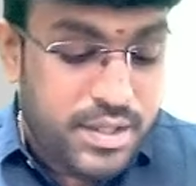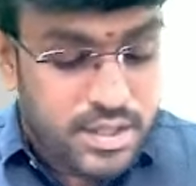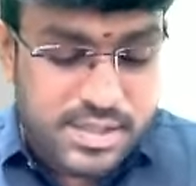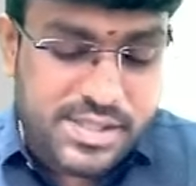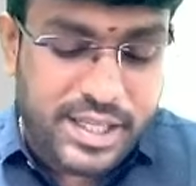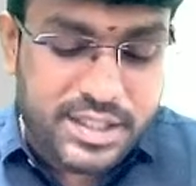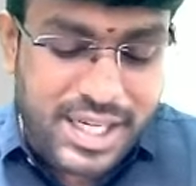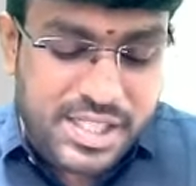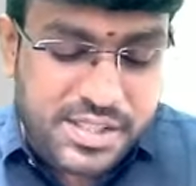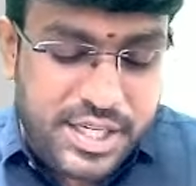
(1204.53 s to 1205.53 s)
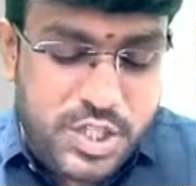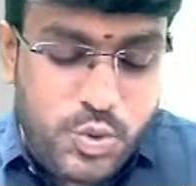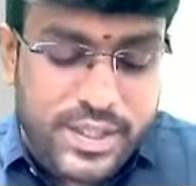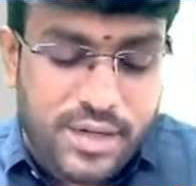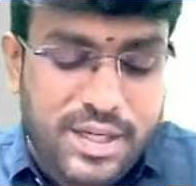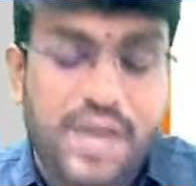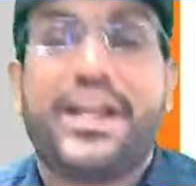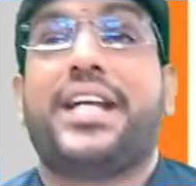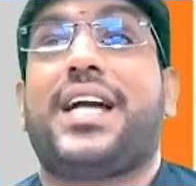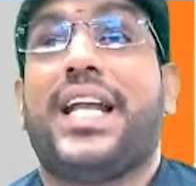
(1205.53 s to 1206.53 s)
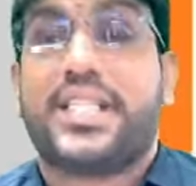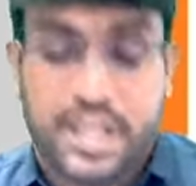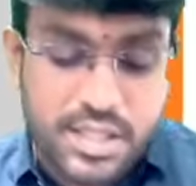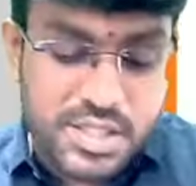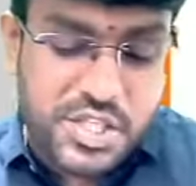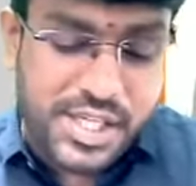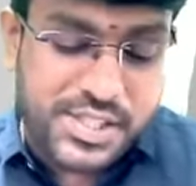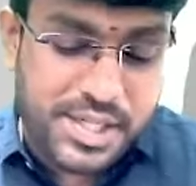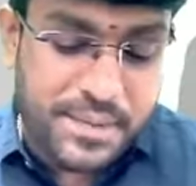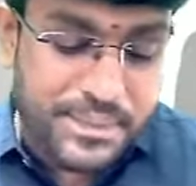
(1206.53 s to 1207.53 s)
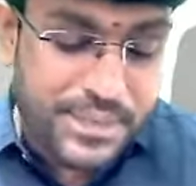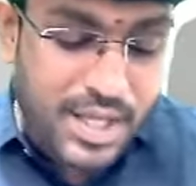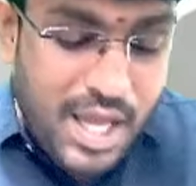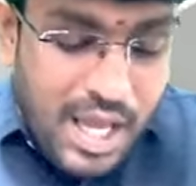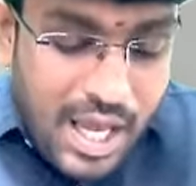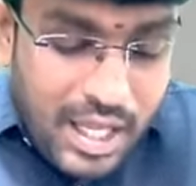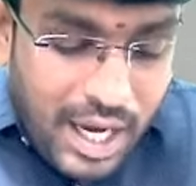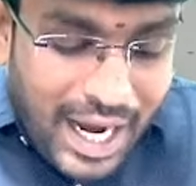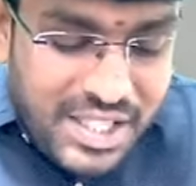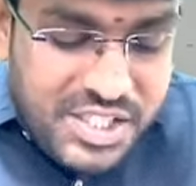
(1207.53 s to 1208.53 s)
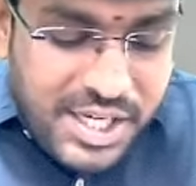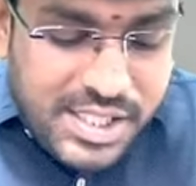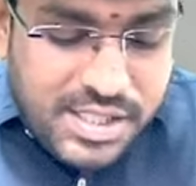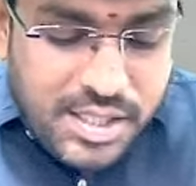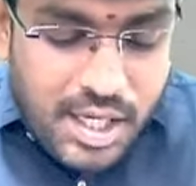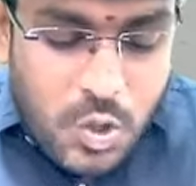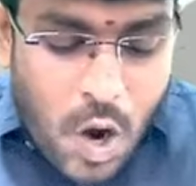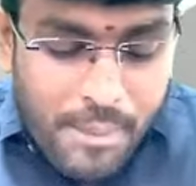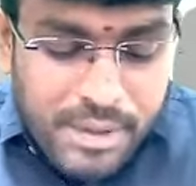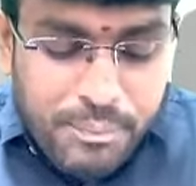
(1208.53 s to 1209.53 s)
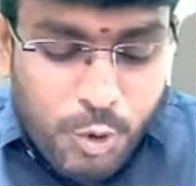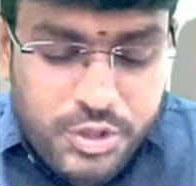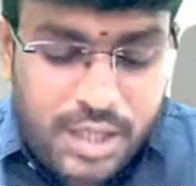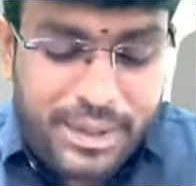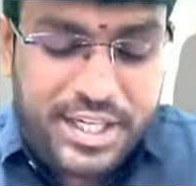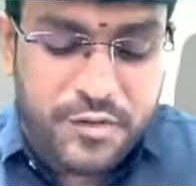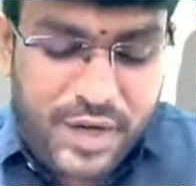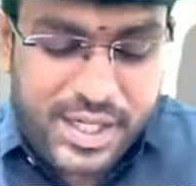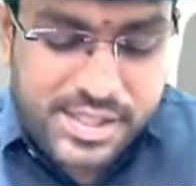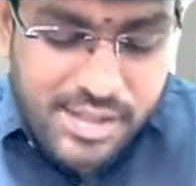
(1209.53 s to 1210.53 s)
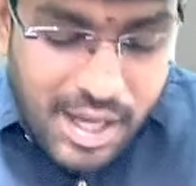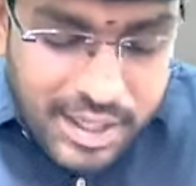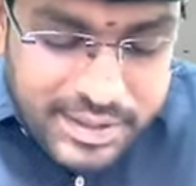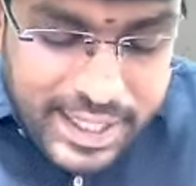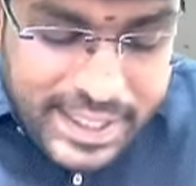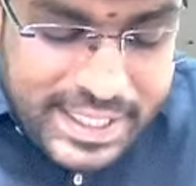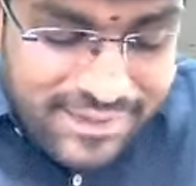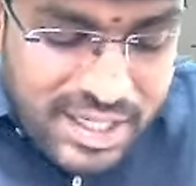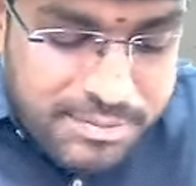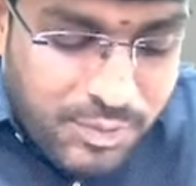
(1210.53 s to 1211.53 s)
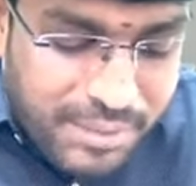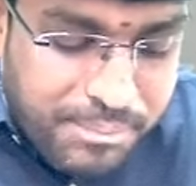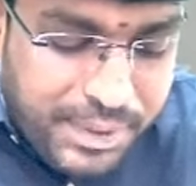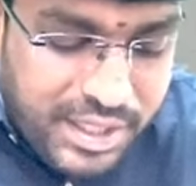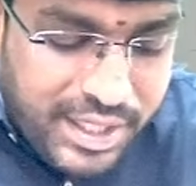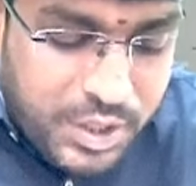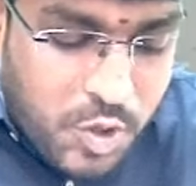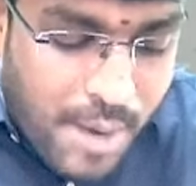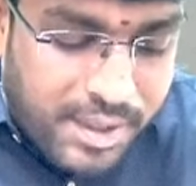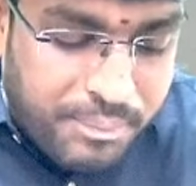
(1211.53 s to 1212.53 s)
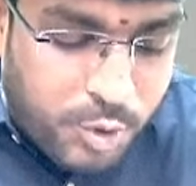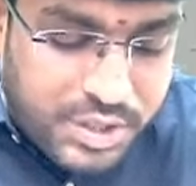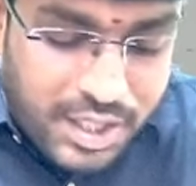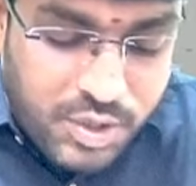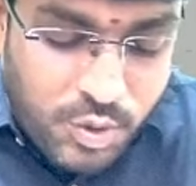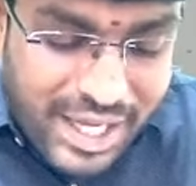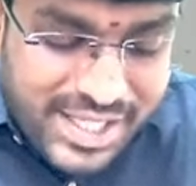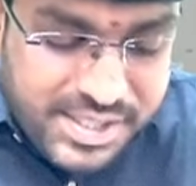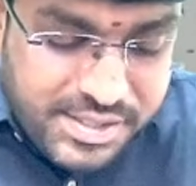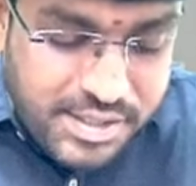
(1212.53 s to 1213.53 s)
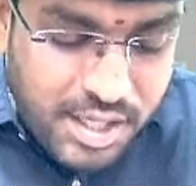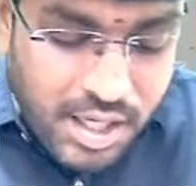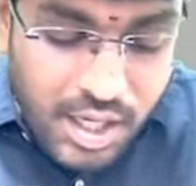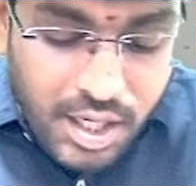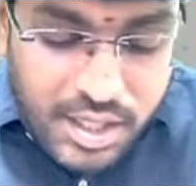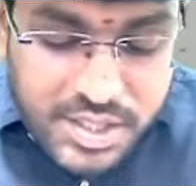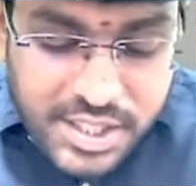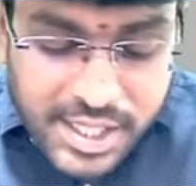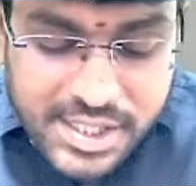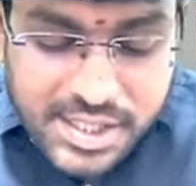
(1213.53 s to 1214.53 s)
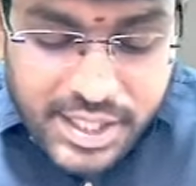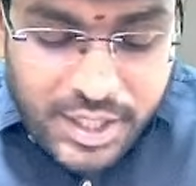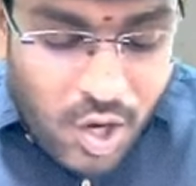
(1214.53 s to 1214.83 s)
Center and state together will levy and collect GST. And GST common portal, my dear friends, they developed one brilliant common portal known as gst.gov.in.